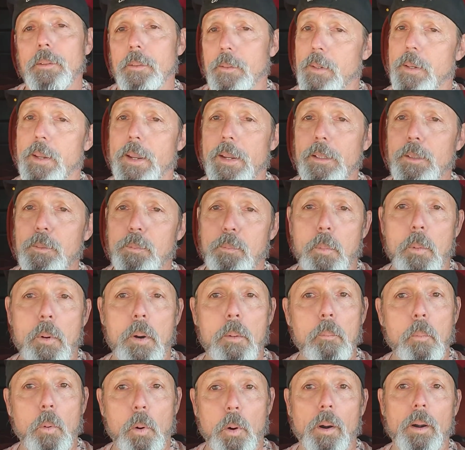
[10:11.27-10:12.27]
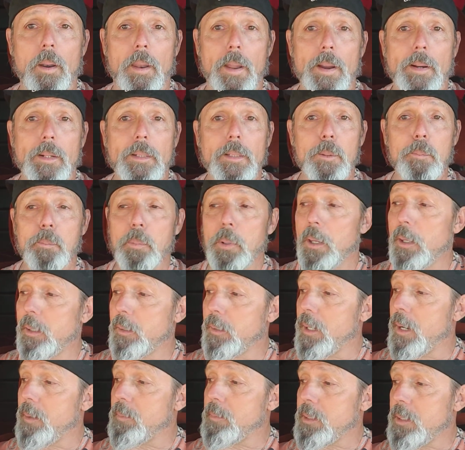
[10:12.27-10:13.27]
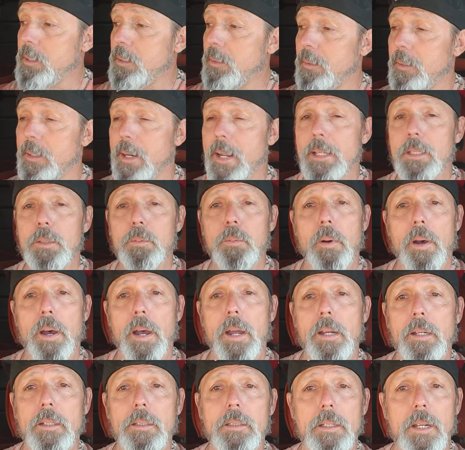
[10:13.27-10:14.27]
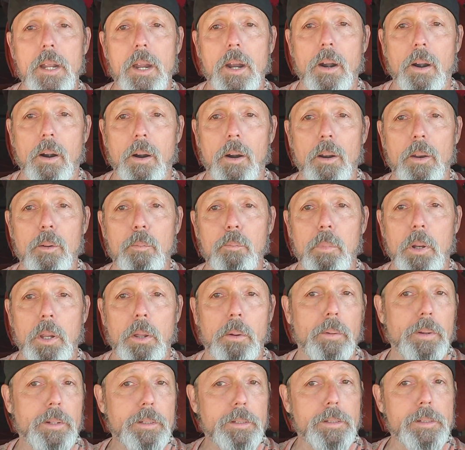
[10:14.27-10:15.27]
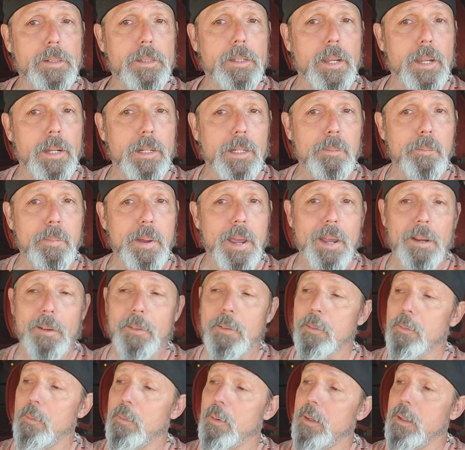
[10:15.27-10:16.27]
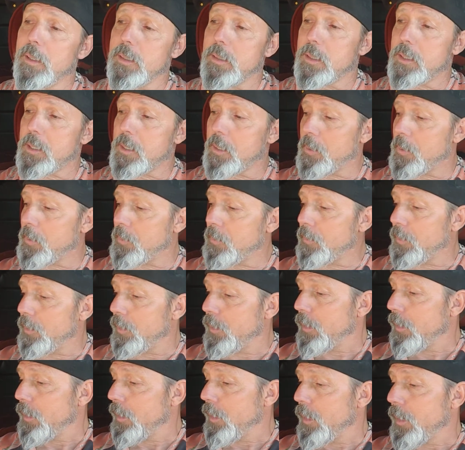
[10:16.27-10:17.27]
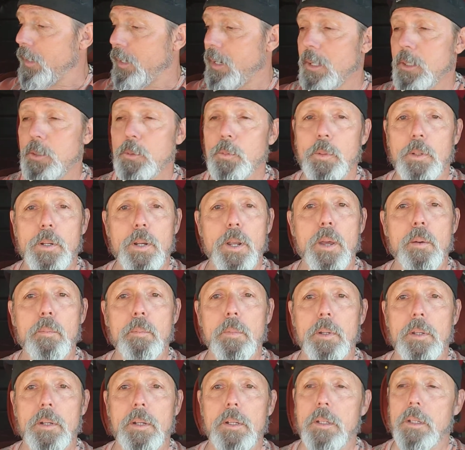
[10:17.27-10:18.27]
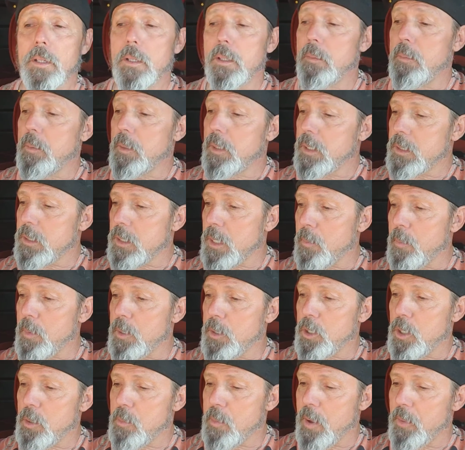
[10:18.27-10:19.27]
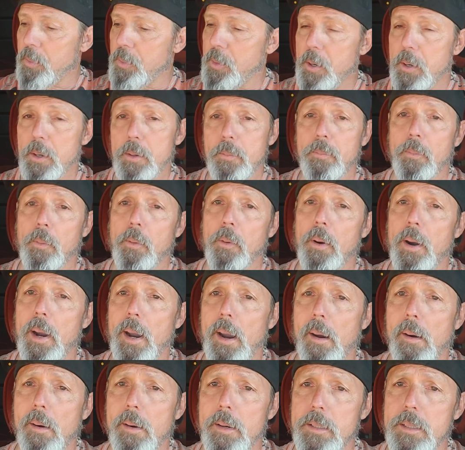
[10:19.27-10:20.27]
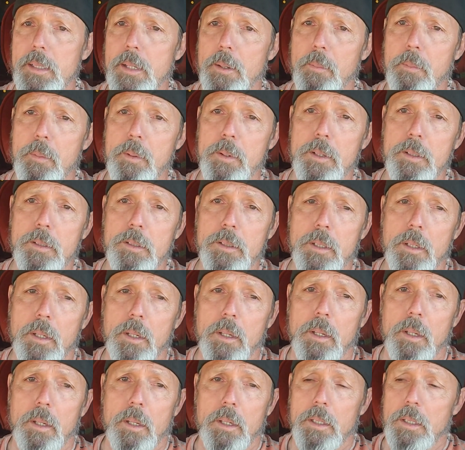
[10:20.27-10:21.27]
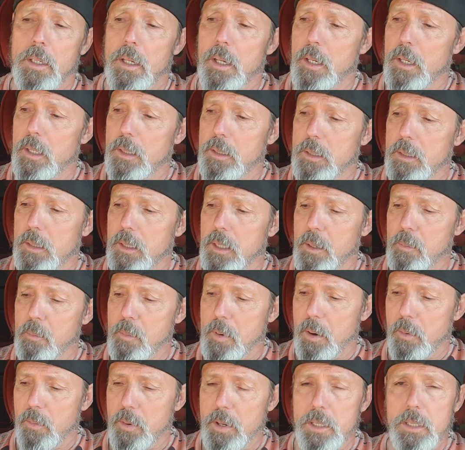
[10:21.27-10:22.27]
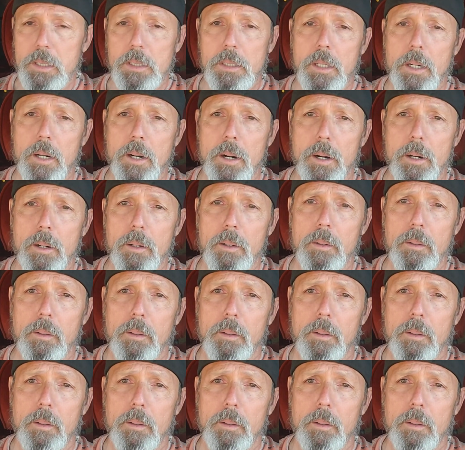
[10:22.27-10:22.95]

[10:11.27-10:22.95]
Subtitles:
it's more likely plugged up too, and that's why it's not hardly blowing, just like the back one was. So guess what I'm going to do, because I'm going to do my 34 hours, that means to get my restart.